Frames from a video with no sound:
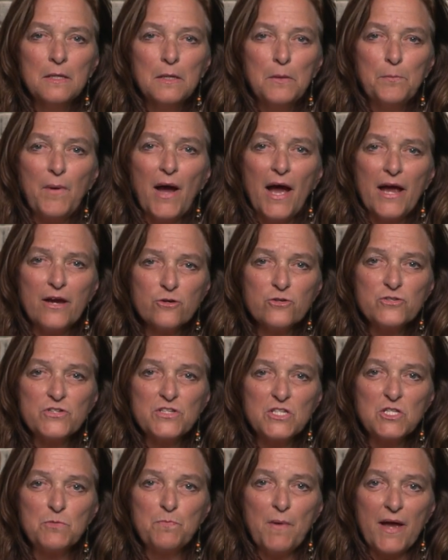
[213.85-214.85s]
buyer's
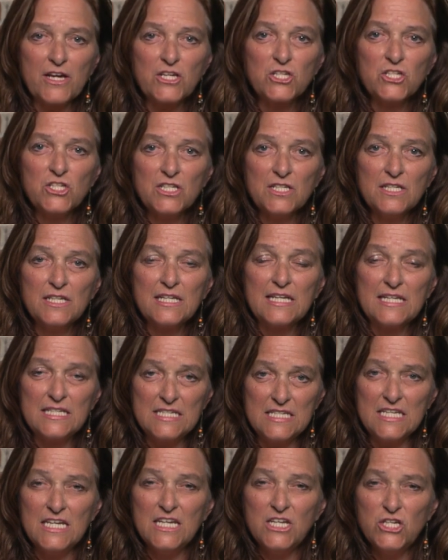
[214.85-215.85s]
inspection
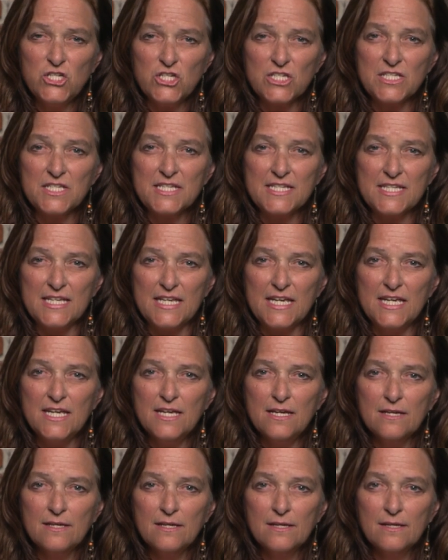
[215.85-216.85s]

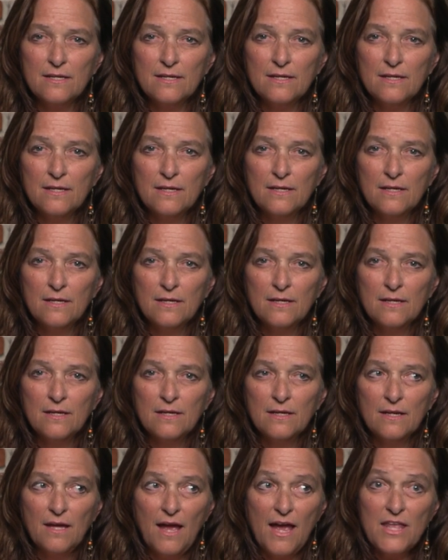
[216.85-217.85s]
contingency,
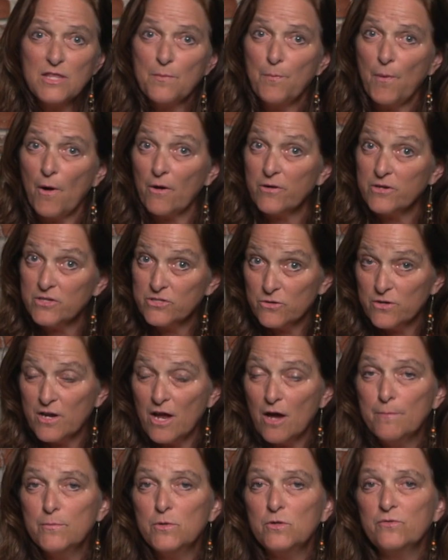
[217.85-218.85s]
and the parties are now
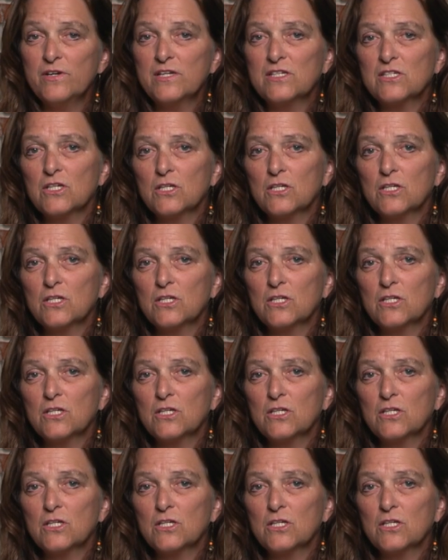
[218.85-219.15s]
moving to